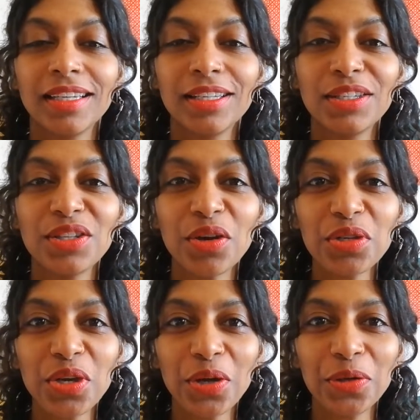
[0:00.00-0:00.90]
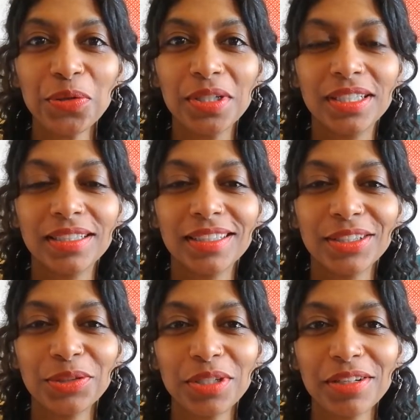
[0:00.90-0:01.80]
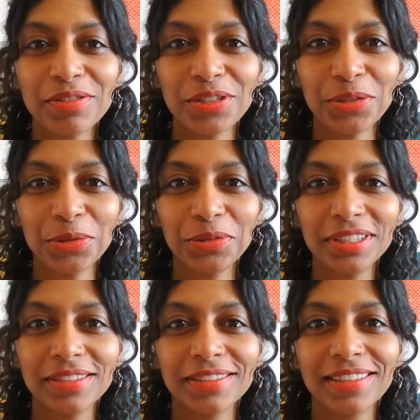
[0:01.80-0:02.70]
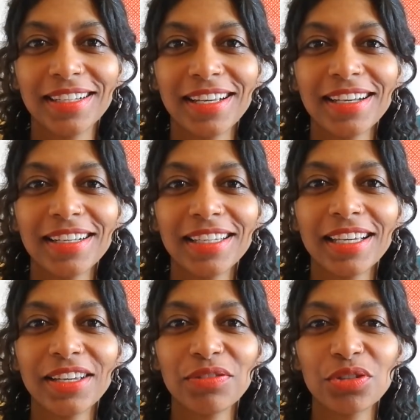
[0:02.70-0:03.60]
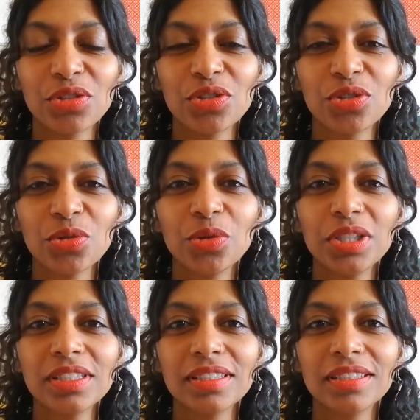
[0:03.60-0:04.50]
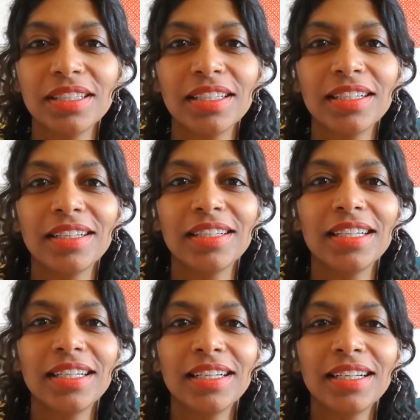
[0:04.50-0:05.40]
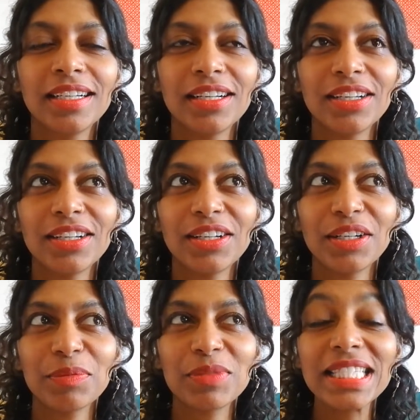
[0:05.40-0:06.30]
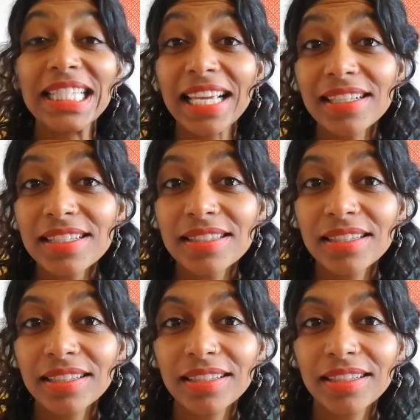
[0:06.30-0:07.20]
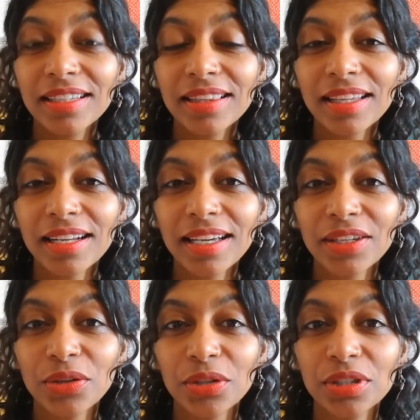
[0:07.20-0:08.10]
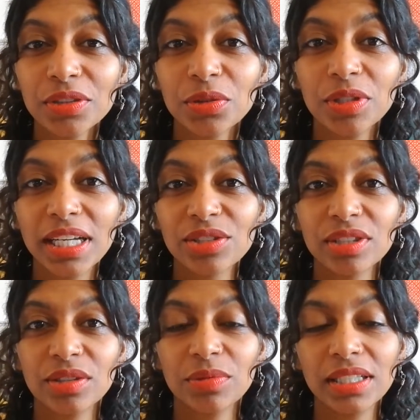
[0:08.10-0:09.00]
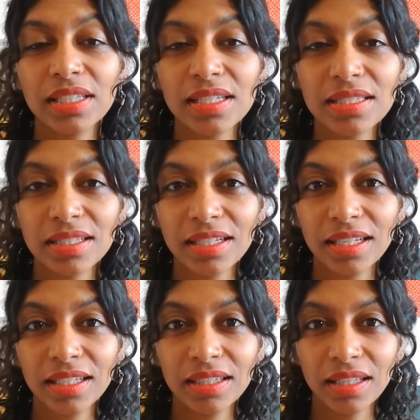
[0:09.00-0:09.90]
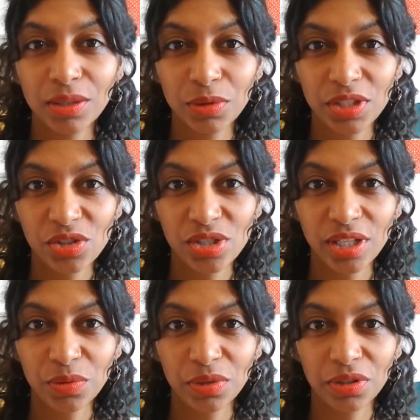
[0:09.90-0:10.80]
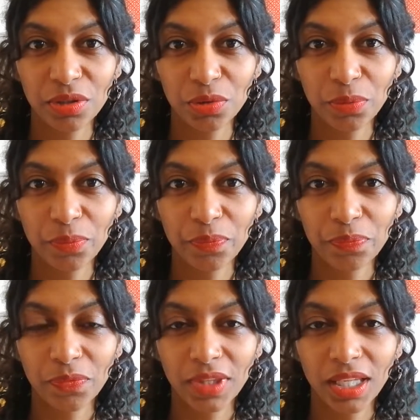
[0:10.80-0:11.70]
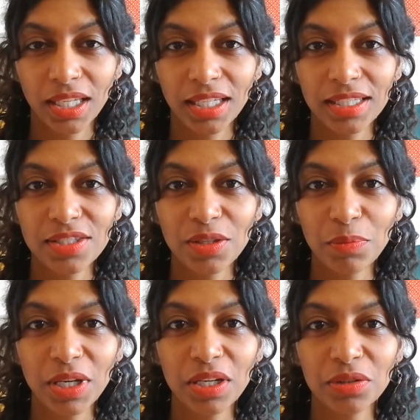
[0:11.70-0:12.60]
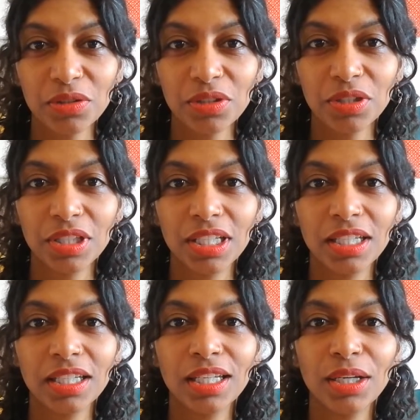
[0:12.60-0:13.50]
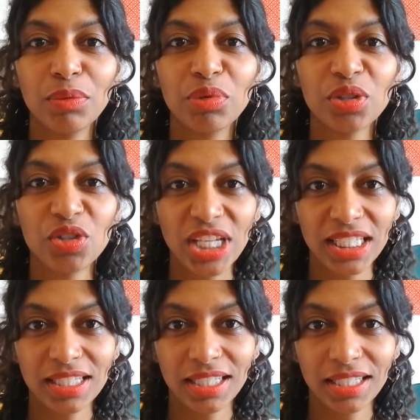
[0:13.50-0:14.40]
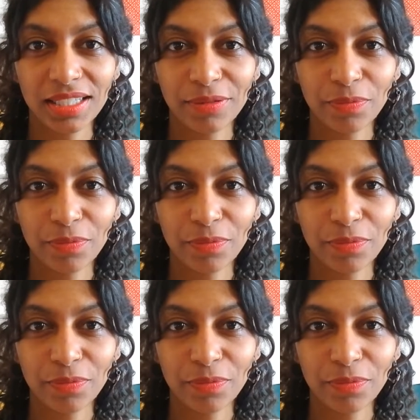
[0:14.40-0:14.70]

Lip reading: Yo, yo, good afternoon. I have a short text that I heard or actually read yesterday that I want to share with you. It's about projecting.